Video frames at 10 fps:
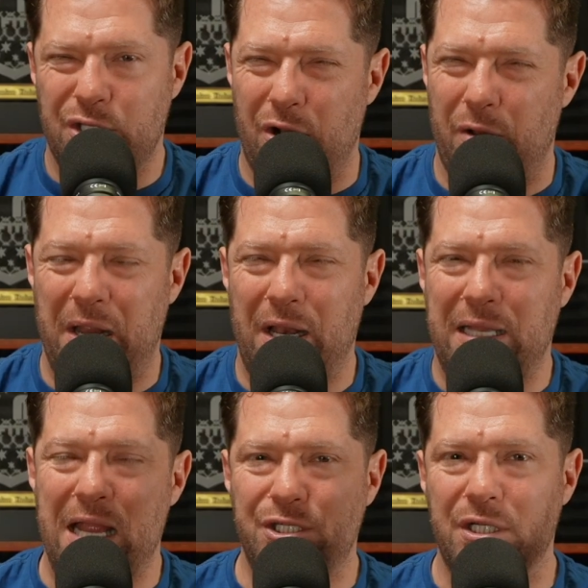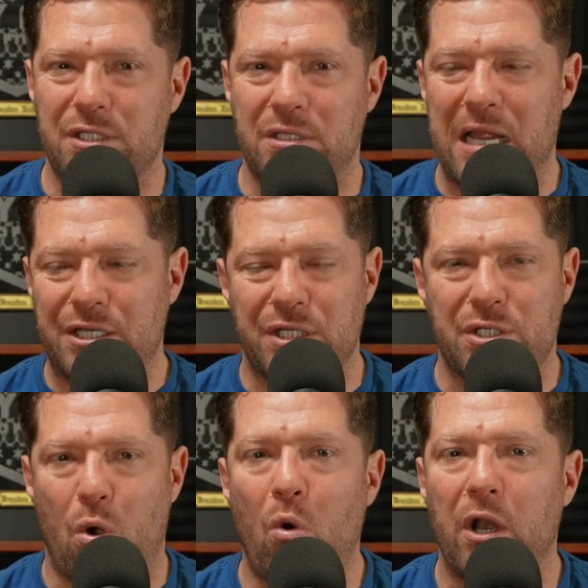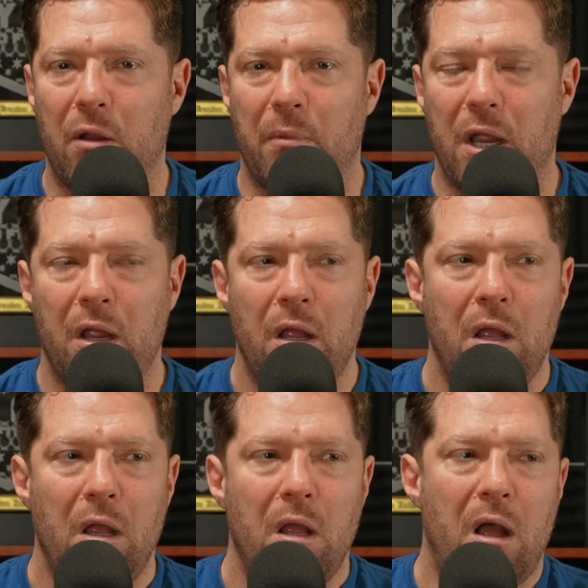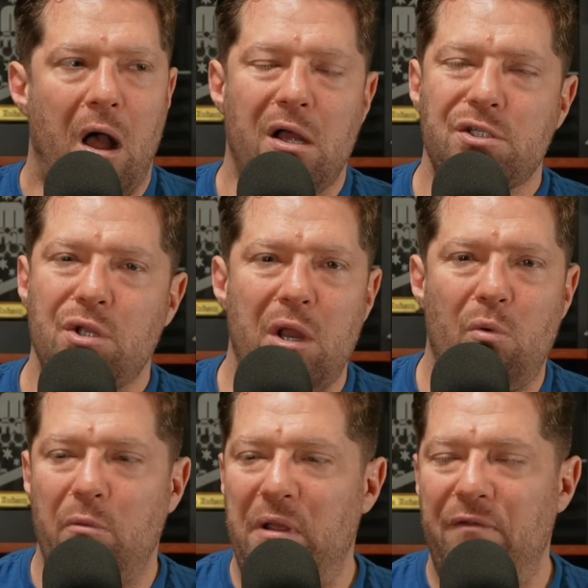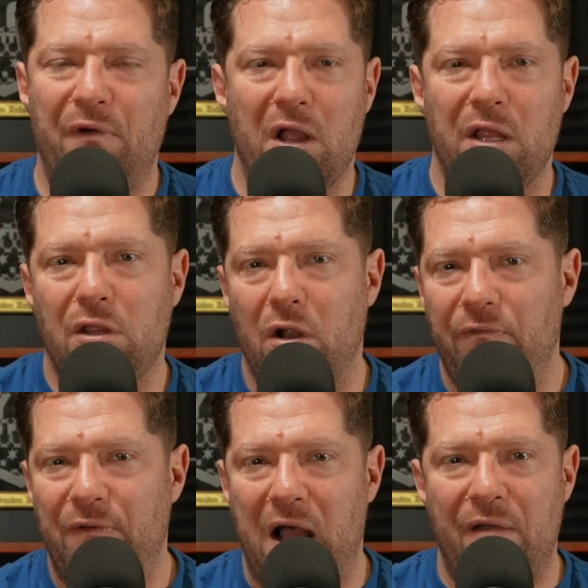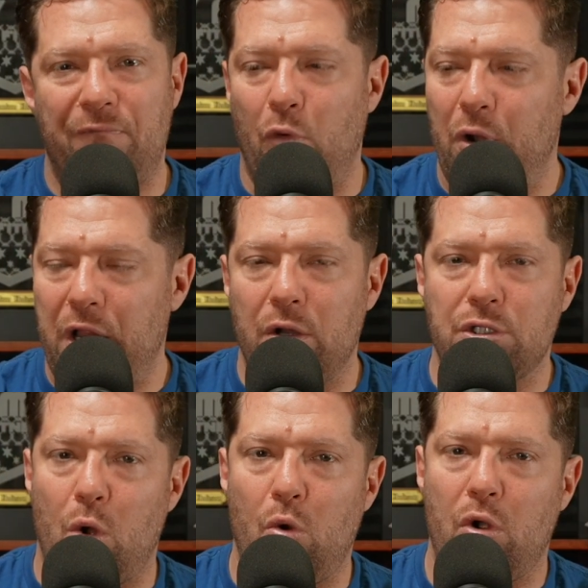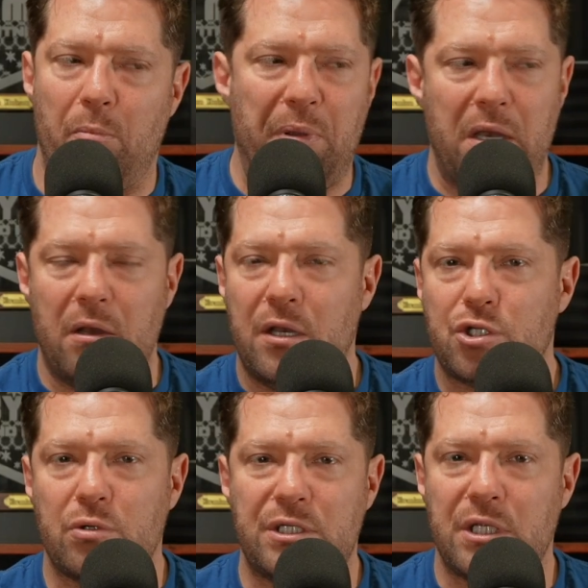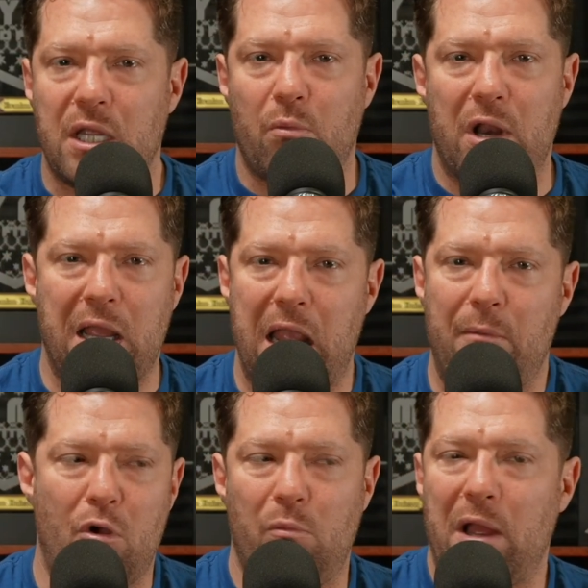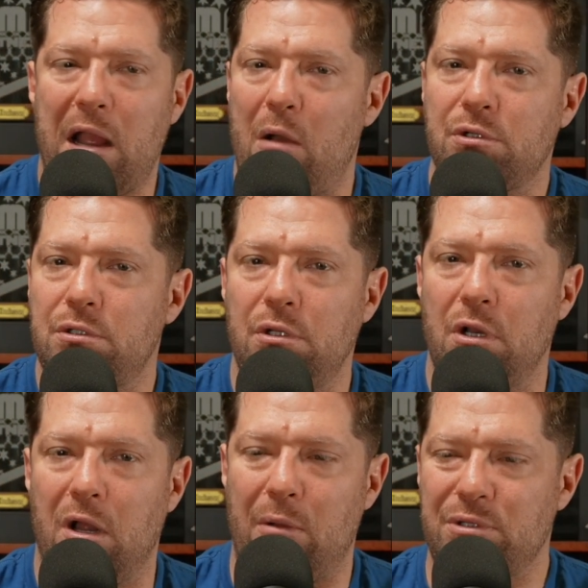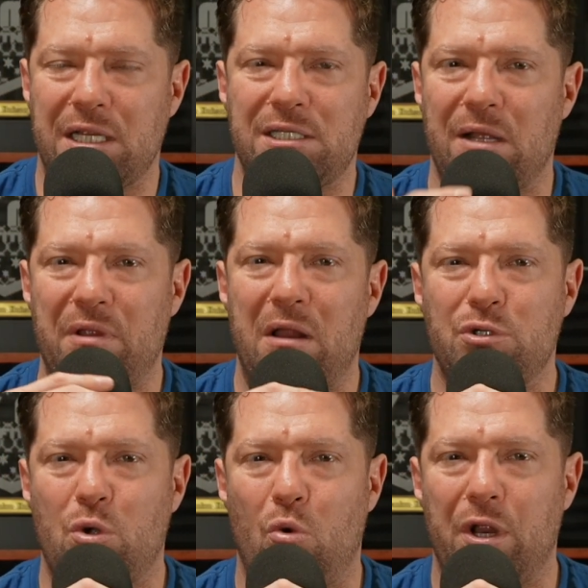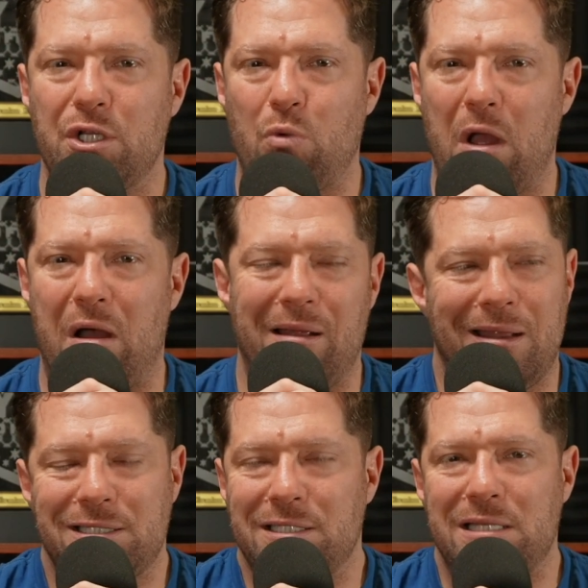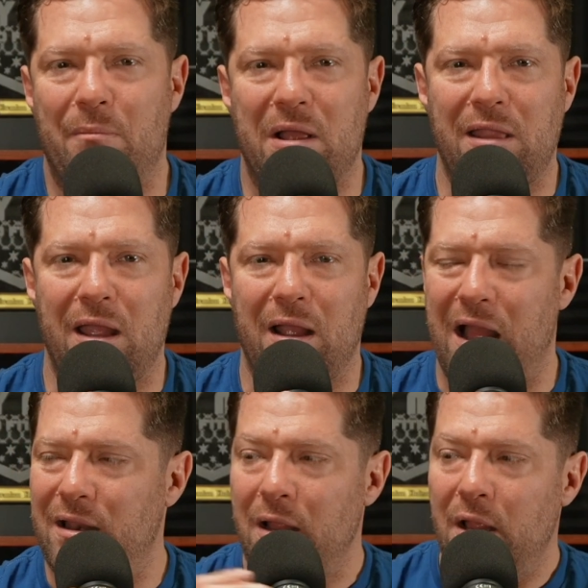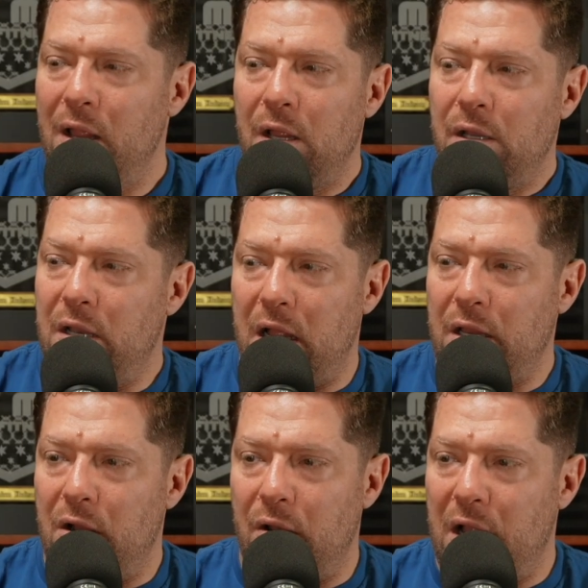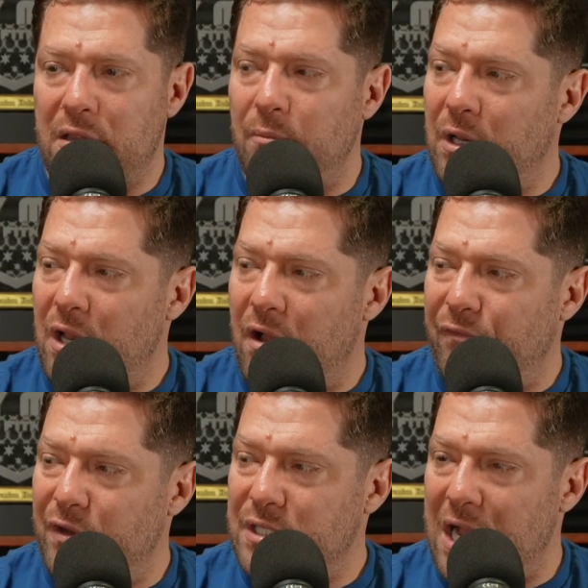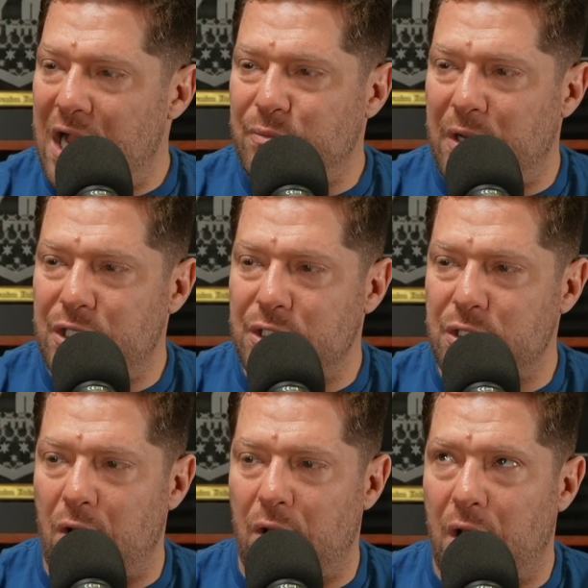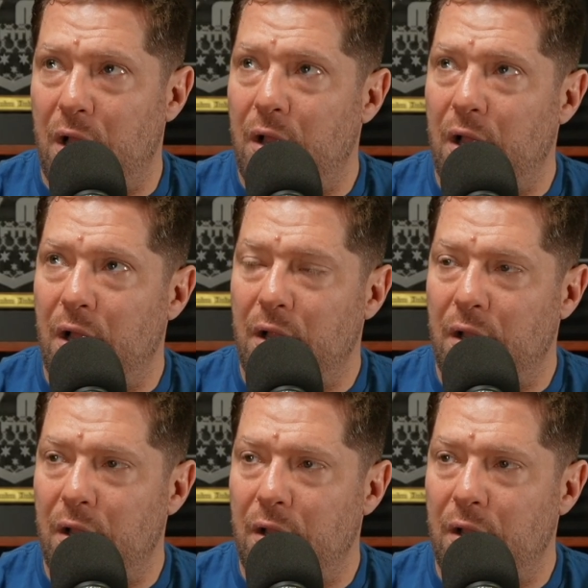You know what I mean? Like that shit's corny to me. Also didn't want to be fucking 35, 40 years old competing in the streets again when I came home. Like I was, that was like something that was corny as well. That's just not my thing. I had, nothing but love for these guys, but I just saw